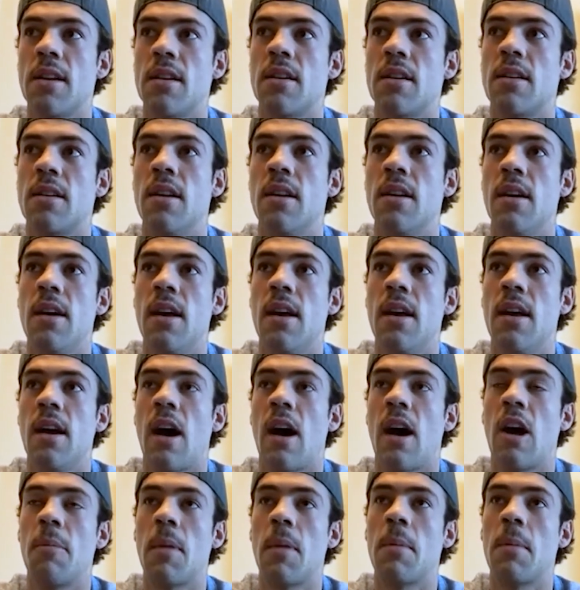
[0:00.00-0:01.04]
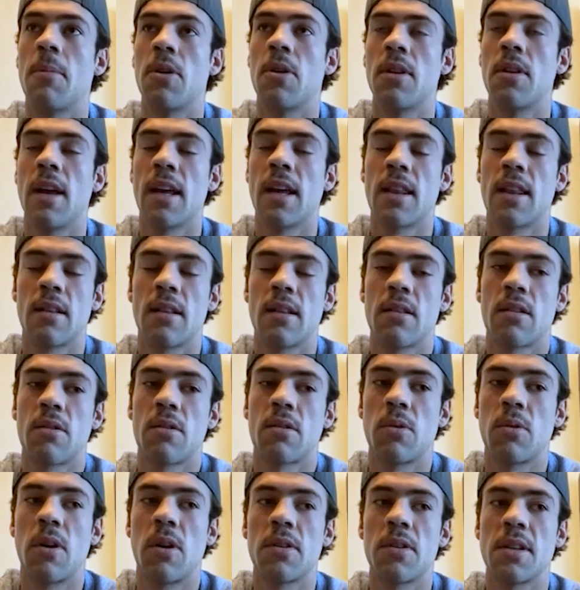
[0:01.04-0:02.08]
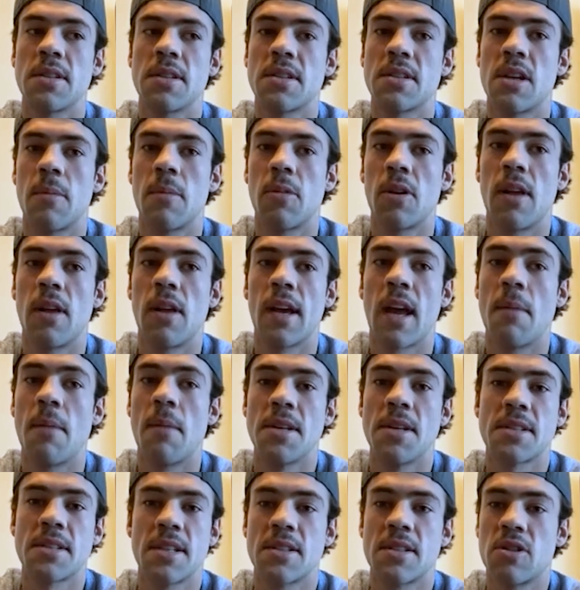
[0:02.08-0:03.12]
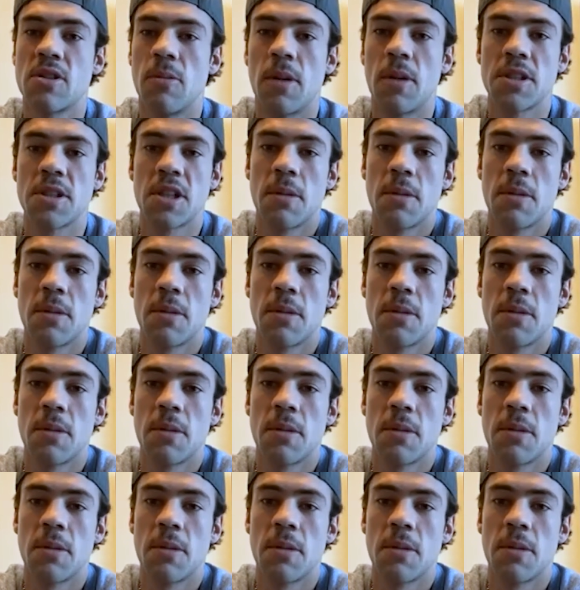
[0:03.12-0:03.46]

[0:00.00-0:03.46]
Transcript: And I remember like throughout this summer, like I missed it so much.